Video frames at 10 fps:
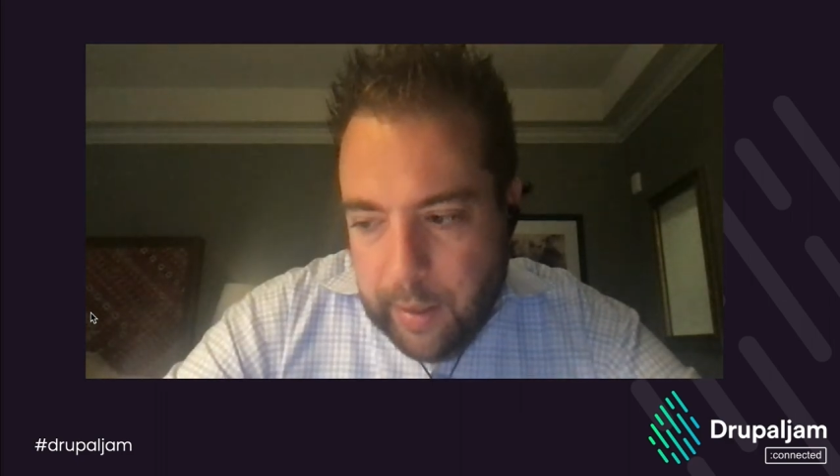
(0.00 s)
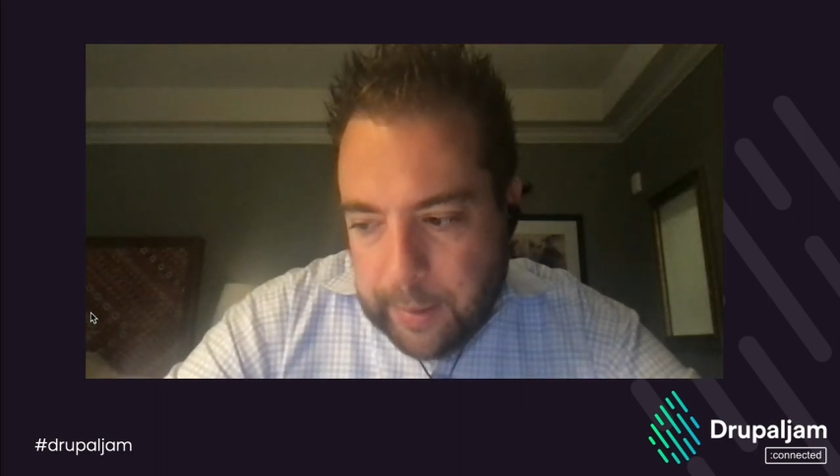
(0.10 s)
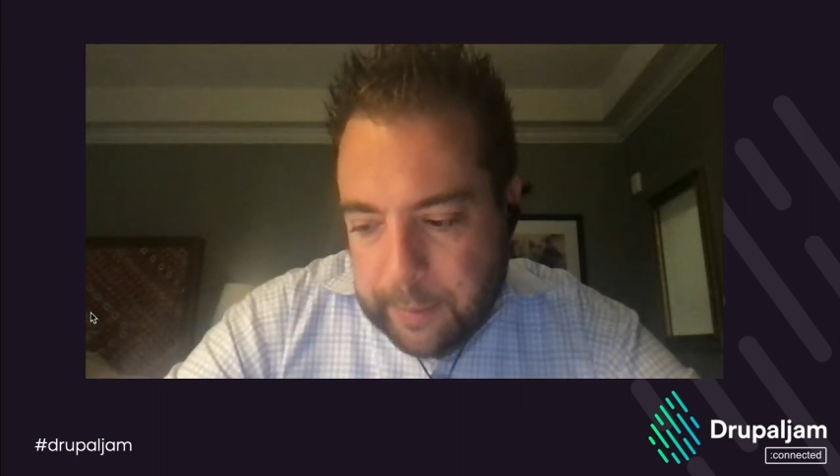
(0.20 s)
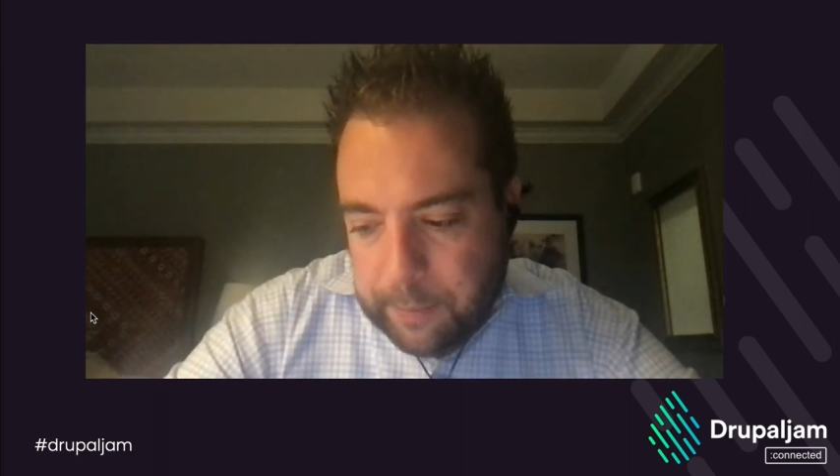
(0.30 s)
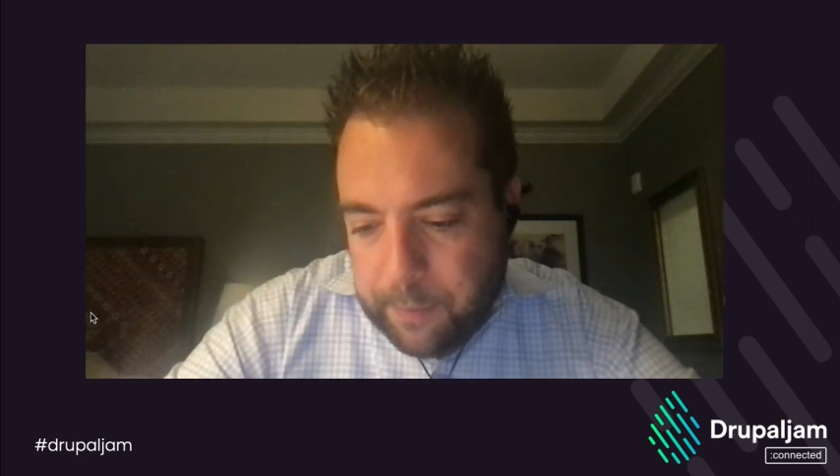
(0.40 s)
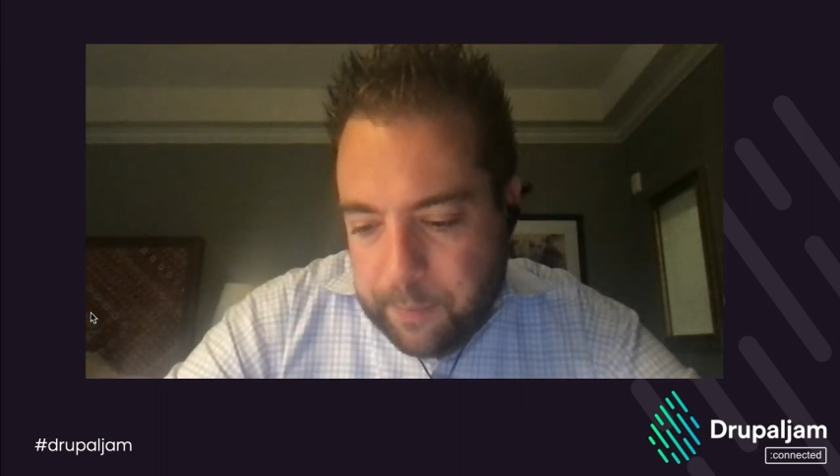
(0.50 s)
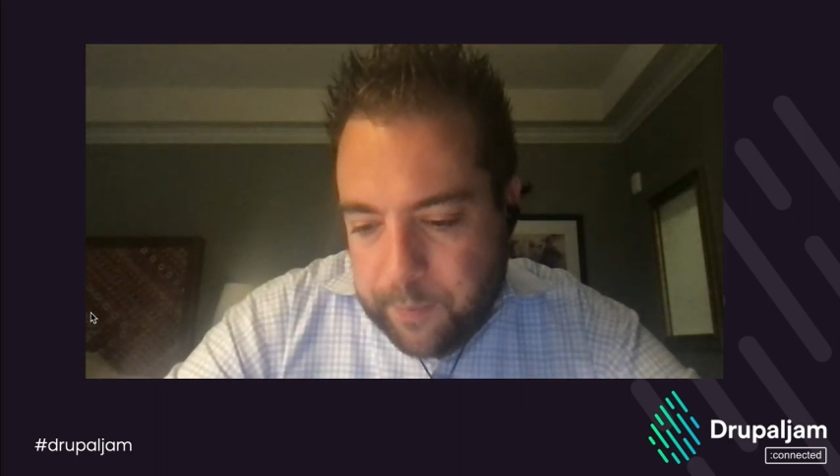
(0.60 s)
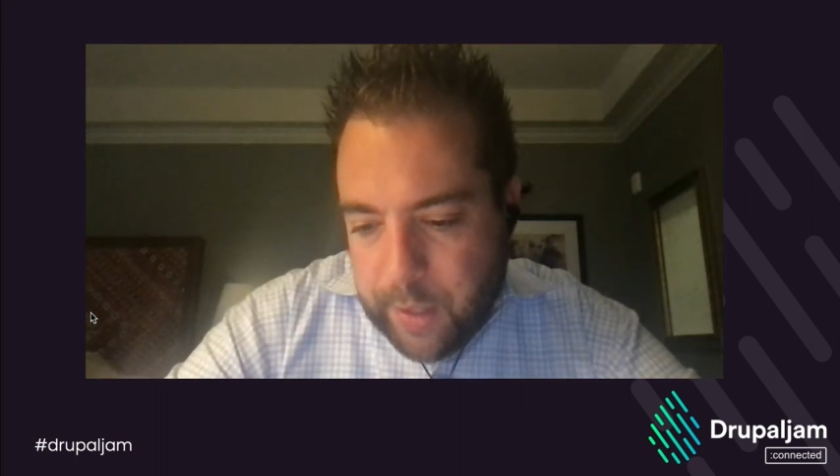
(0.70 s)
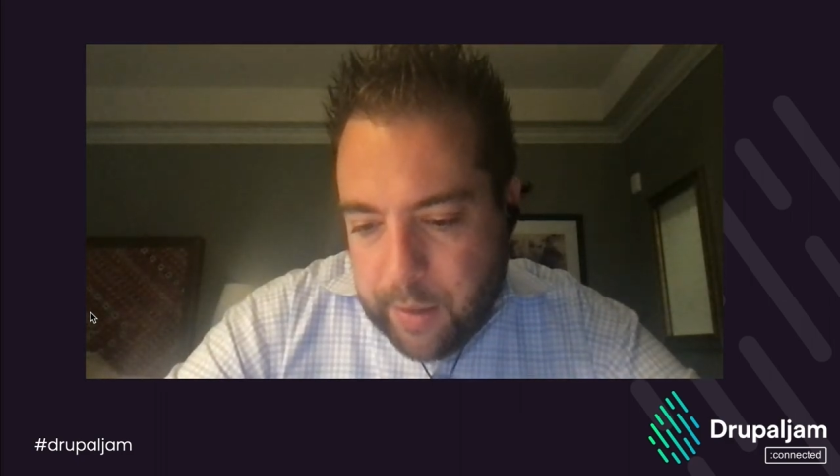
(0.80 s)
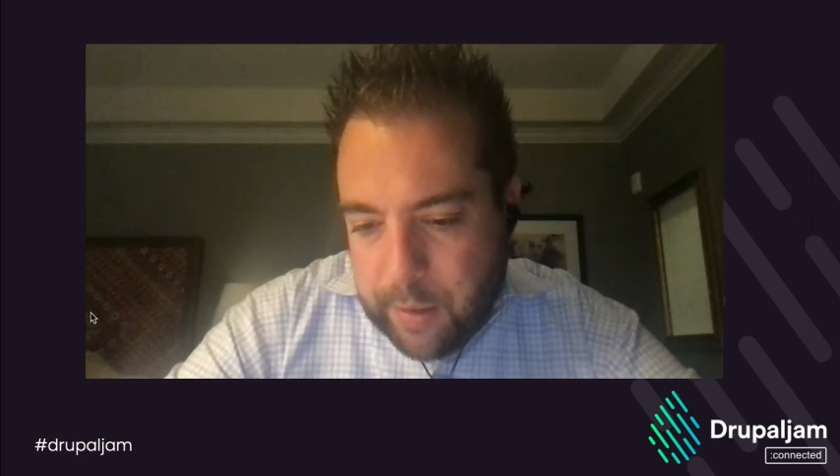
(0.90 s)
Um,
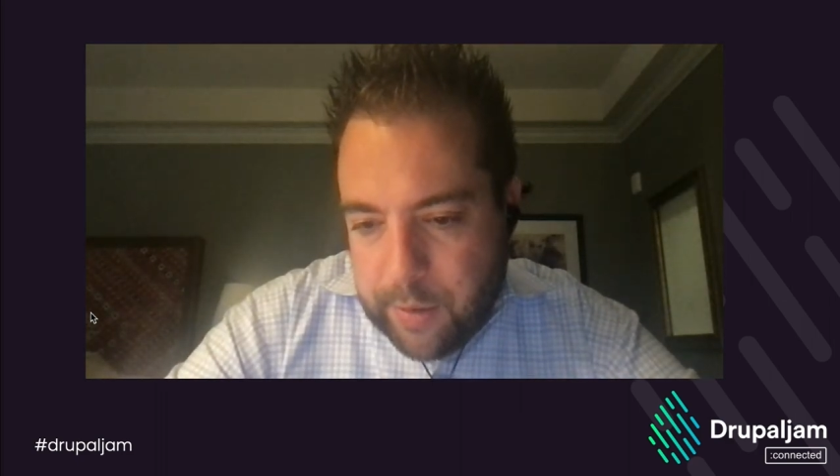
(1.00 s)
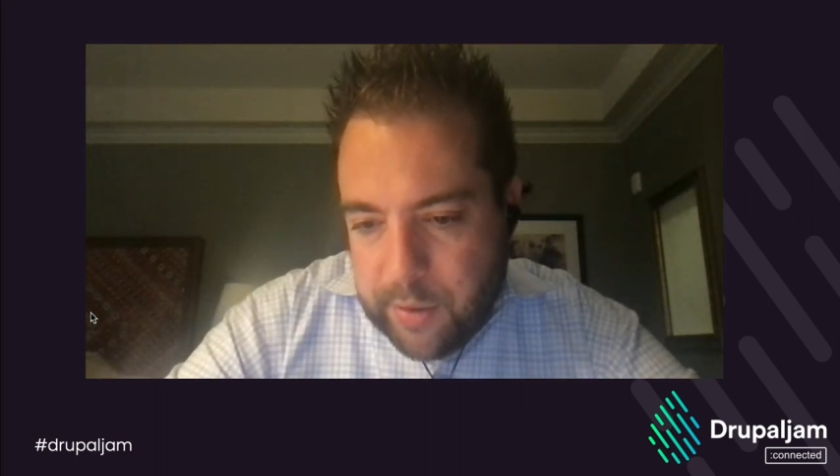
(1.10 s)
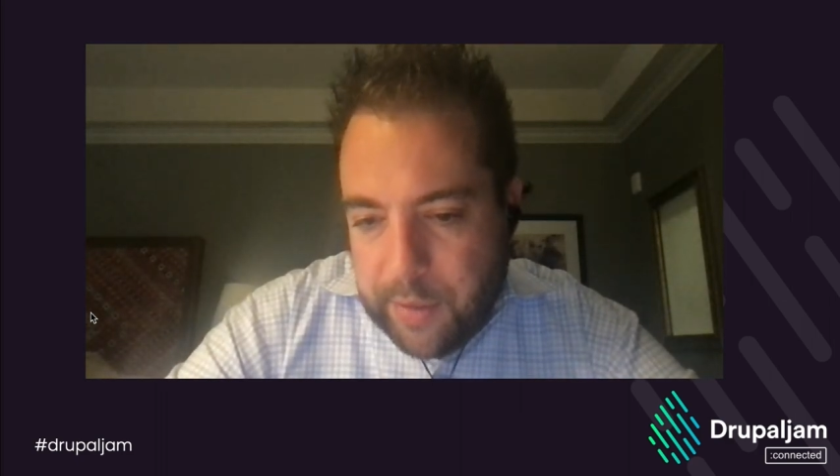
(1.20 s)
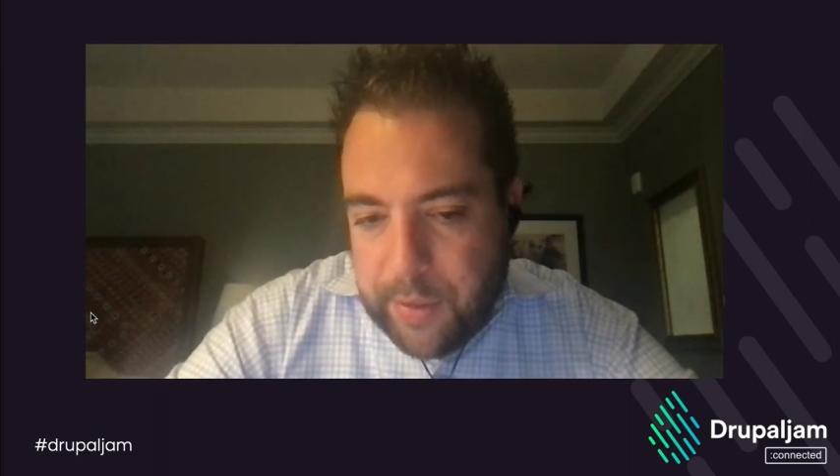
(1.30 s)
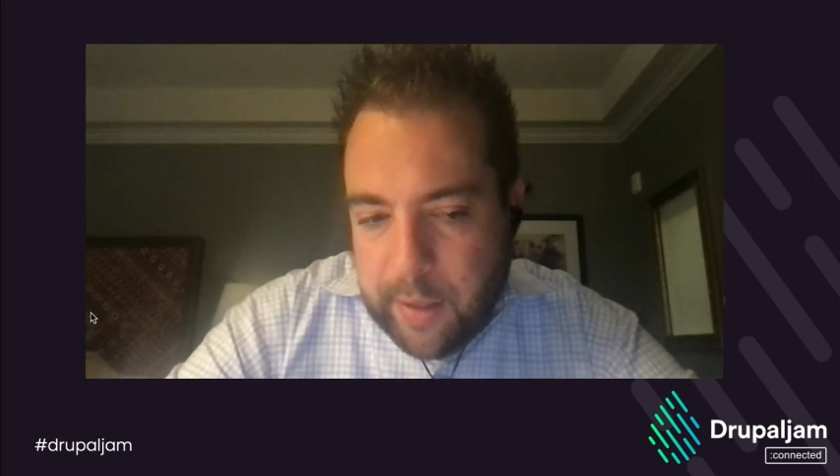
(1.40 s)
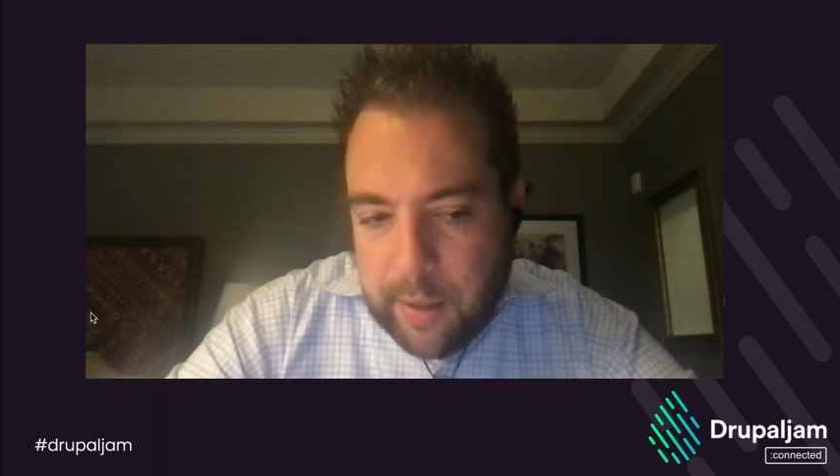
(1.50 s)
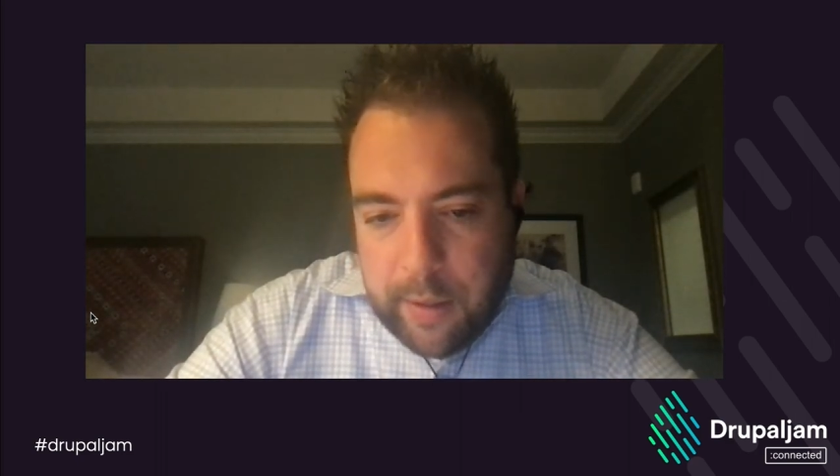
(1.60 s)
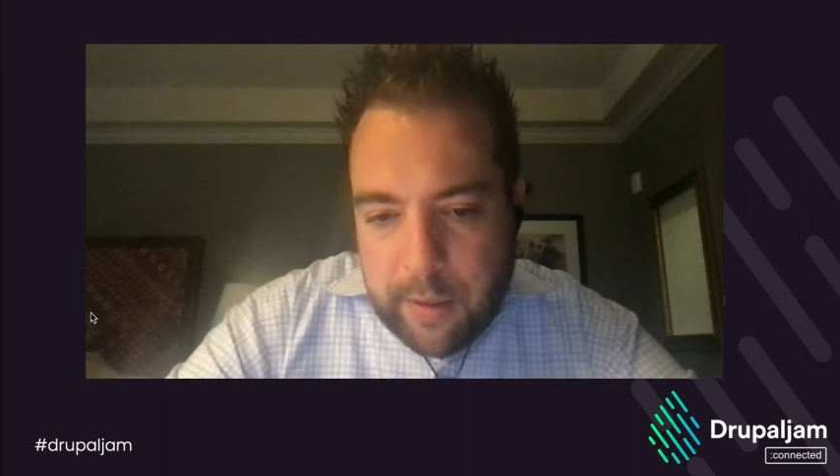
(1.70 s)
so I think